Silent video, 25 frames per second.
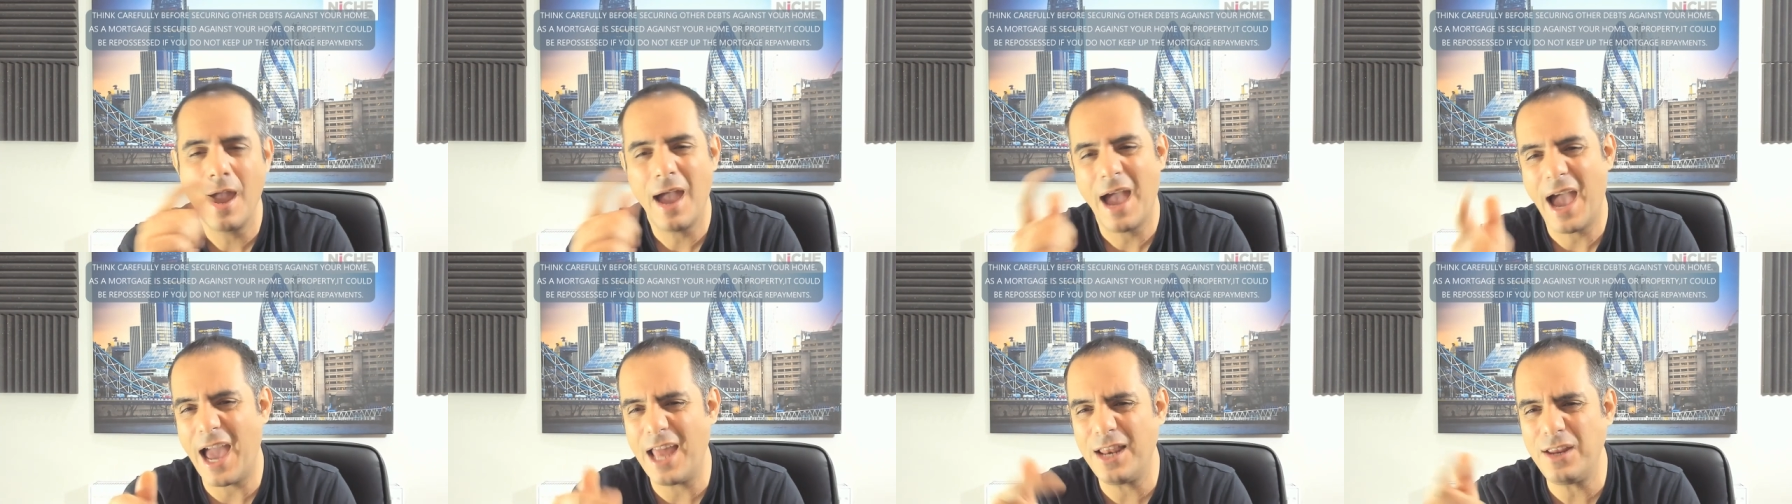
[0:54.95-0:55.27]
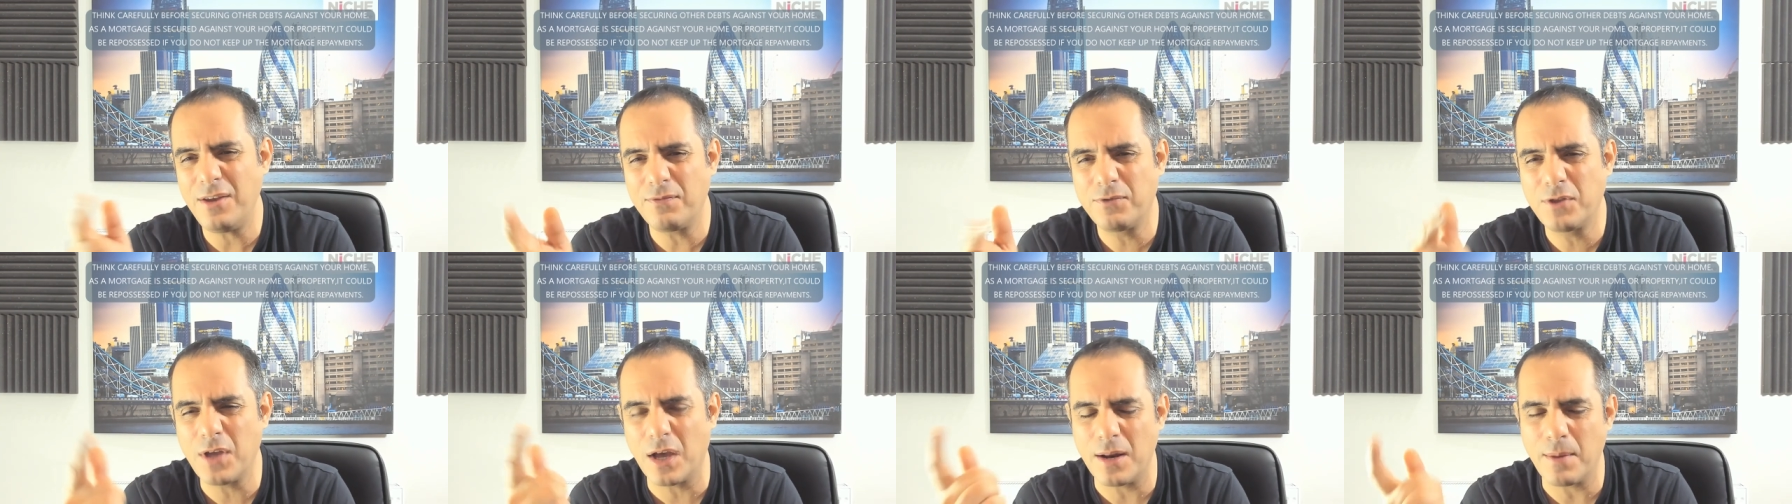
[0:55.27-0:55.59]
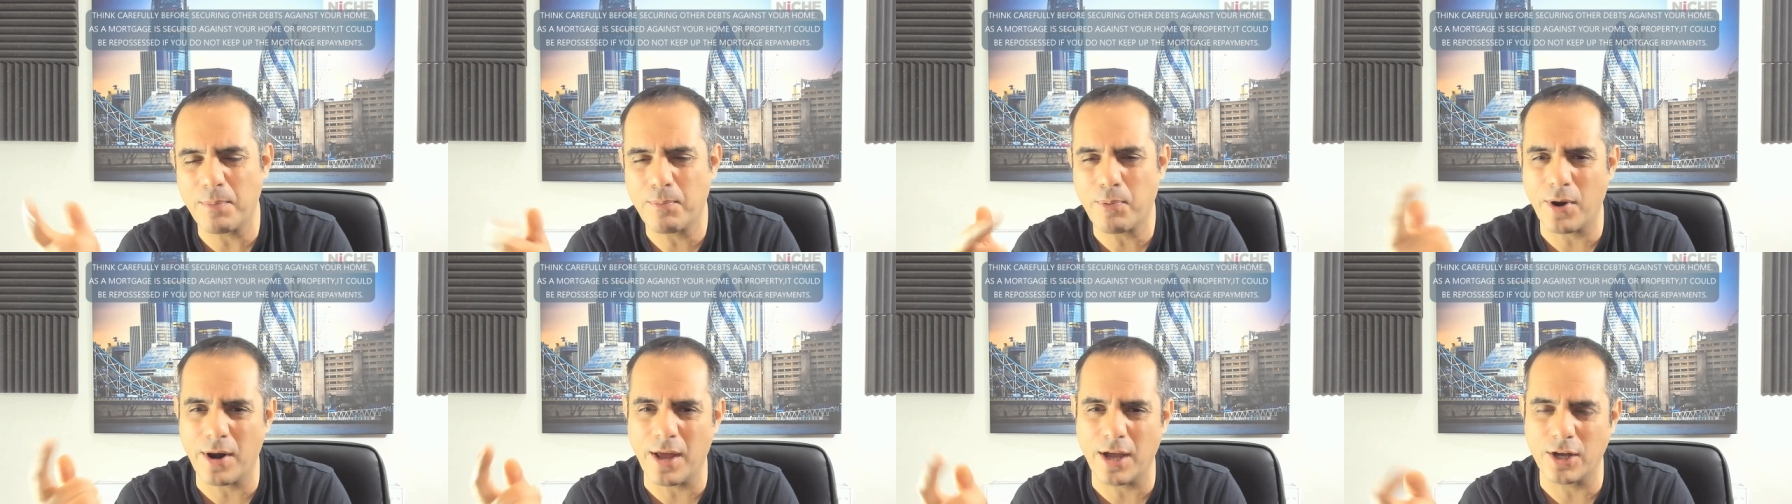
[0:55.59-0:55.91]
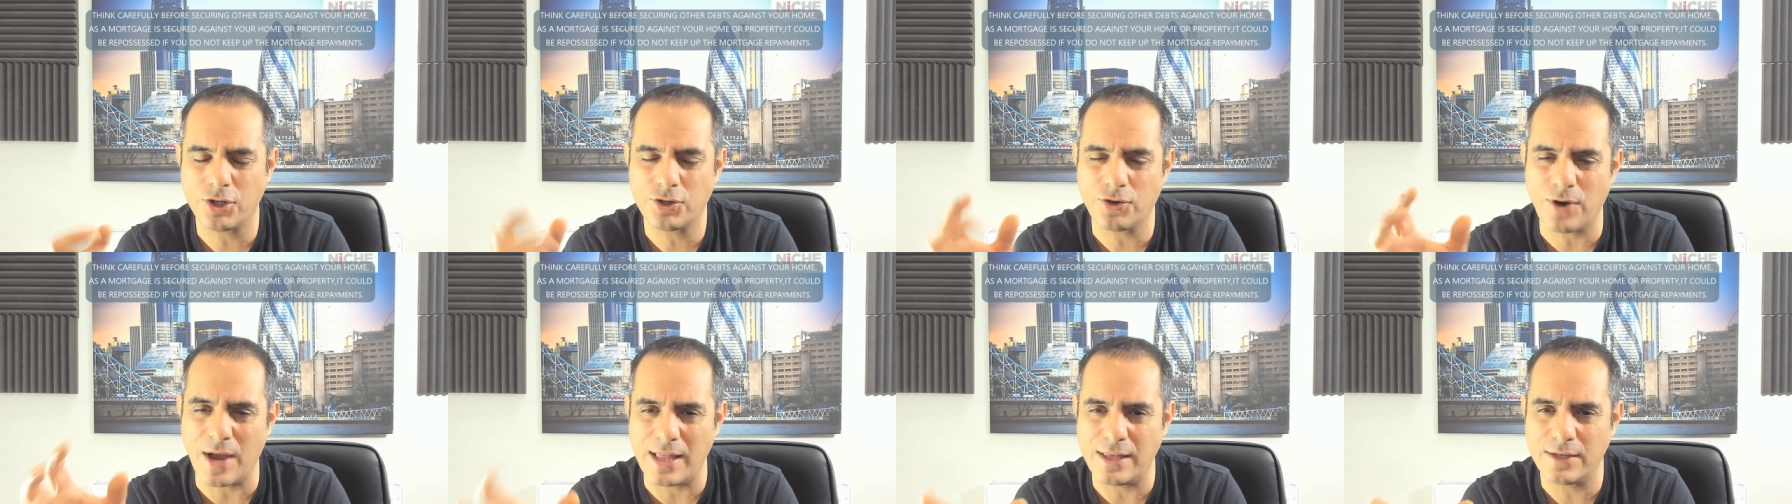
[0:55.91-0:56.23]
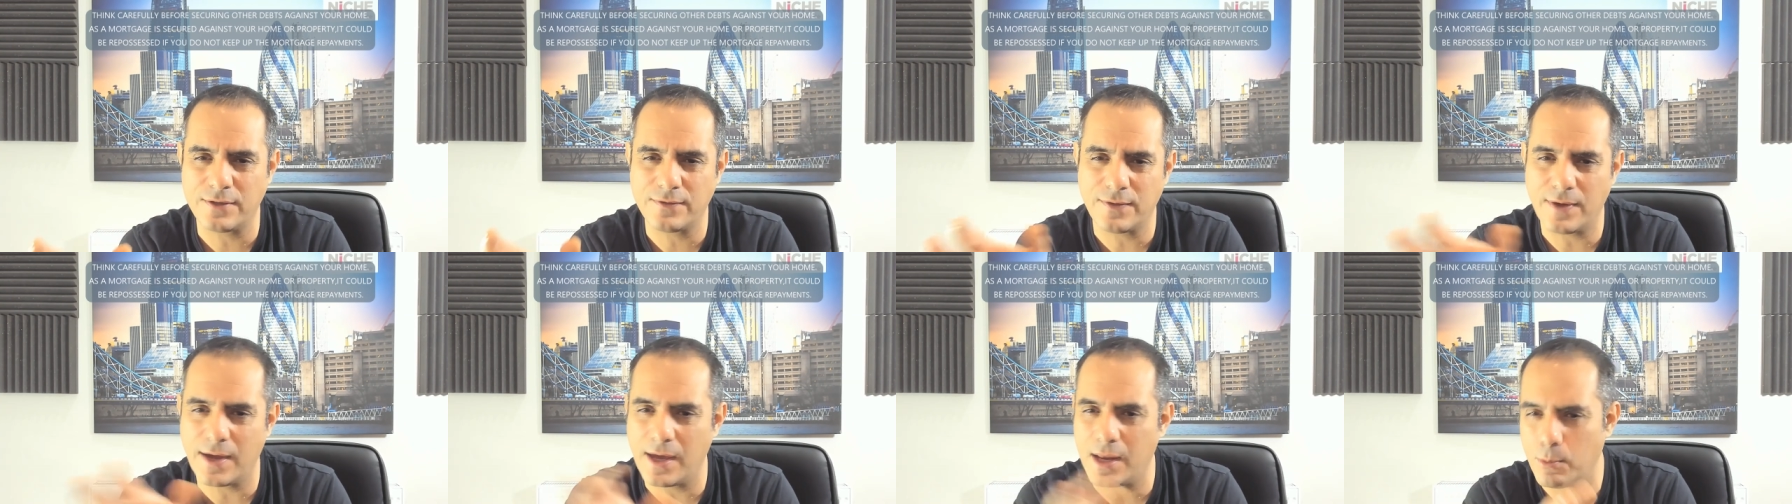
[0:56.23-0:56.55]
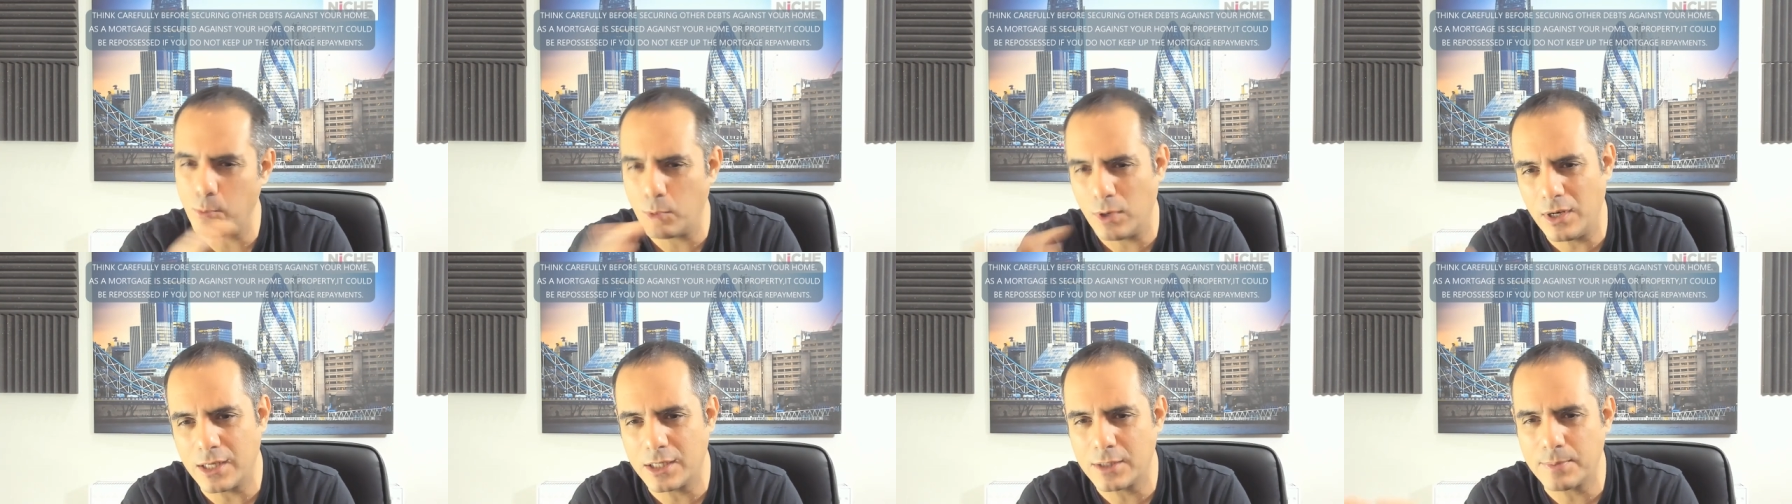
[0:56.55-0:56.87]
And you've done a product transfer, and
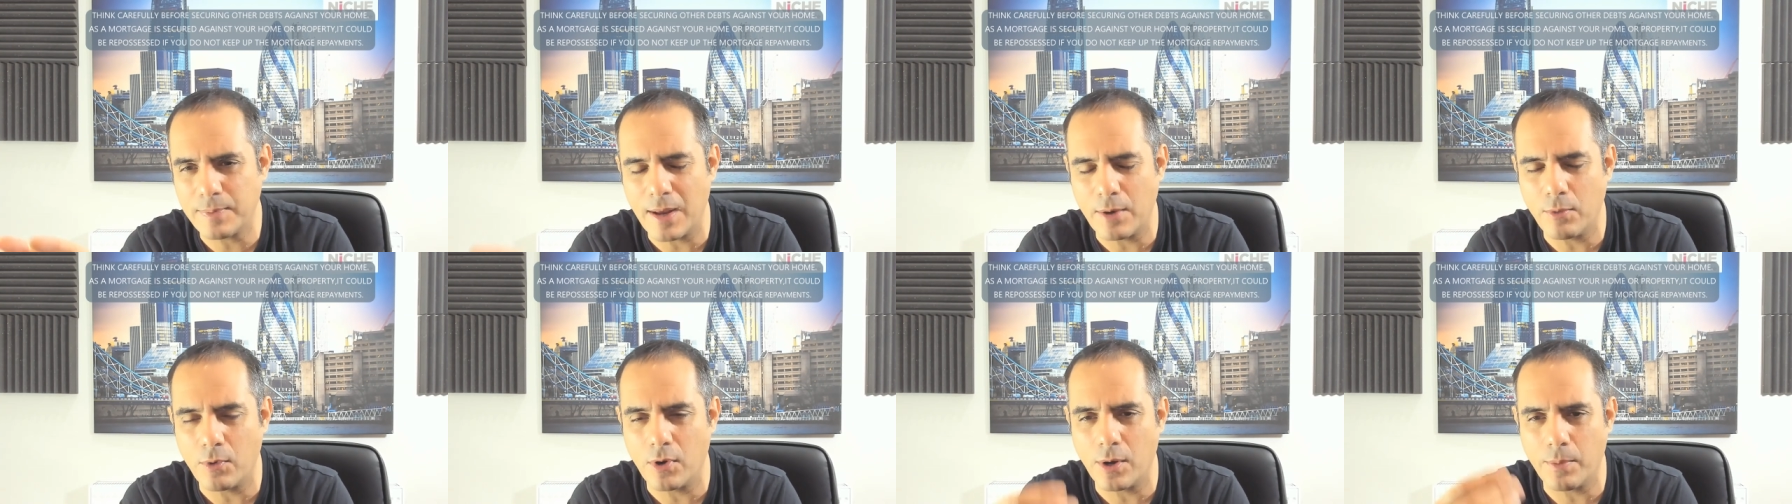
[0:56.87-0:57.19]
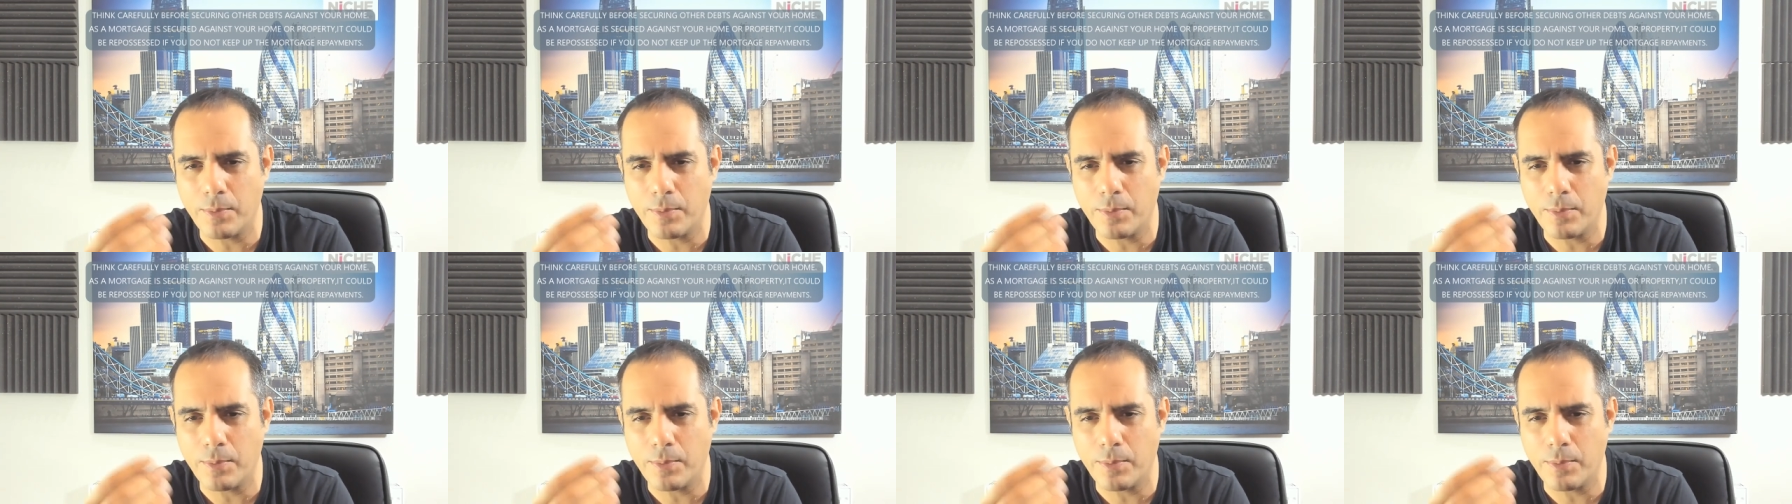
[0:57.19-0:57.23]
we'll explain what a